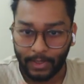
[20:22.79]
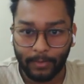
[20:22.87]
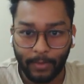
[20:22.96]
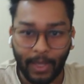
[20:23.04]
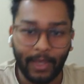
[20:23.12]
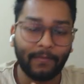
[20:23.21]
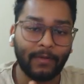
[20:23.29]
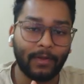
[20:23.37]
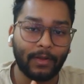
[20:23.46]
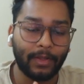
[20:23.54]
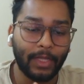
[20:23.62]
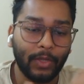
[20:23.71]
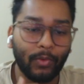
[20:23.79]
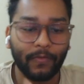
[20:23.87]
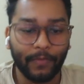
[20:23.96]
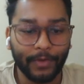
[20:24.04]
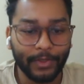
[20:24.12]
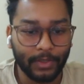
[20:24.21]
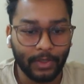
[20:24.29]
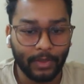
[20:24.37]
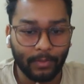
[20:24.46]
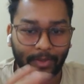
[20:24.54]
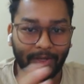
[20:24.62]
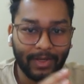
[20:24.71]
Again, I have a newer
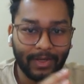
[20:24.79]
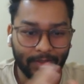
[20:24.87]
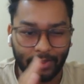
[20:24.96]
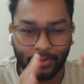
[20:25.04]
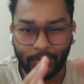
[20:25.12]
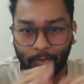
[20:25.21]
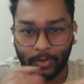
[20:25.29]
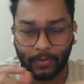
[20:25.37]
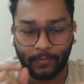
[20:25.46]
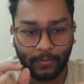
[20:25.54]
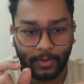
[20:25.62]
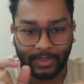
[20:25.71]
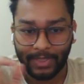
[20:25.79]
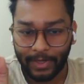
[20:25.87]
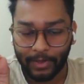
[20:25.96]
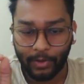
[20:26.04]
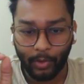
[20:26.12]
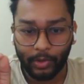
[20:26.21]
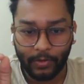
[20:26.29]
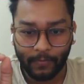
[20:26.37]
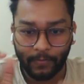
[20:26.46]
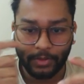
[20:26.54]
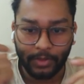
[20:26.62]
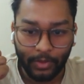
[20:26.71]
version, but it's using one of the slightly
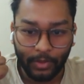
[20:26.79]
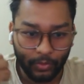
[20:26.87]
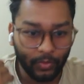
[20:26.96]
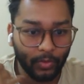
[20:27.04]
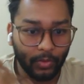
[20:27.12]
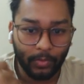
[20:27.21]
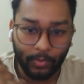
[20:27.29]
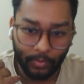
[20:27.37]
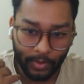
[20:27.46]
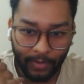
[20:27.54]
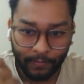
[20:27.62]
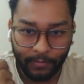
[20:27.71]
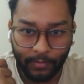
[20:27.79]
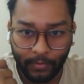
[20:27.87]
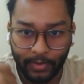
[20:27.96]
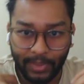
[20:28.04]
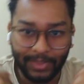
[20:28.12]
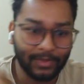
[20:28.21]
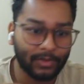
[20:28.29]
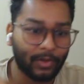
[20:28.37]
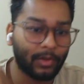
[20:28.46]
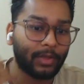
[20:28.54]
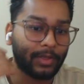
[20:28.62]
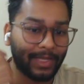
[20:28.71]
older version, so we have to
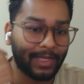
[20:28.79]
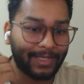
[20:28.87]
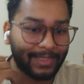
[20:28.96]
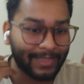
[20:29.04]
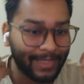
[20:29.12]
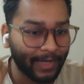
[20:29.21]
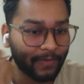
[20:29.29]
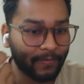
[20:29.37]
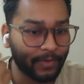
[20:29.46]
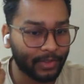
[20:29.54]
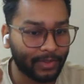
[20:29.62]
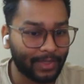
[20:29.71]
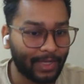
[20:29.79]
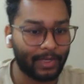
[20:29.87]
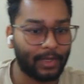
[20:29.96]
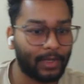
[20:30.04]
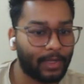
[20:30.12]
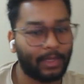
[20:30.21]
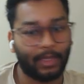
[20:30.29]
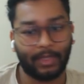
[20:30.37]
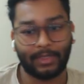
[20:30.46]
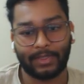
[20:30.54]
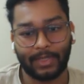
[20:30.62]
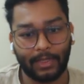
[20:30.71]
install the exact version that
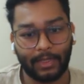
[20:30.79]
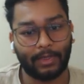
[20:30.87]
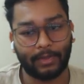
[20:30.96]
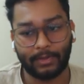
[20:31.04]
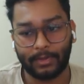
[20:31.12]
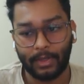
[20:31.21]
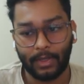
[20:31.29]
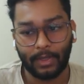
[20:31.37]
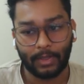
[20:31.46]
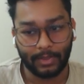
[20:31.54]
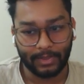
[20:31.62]
it's telling us.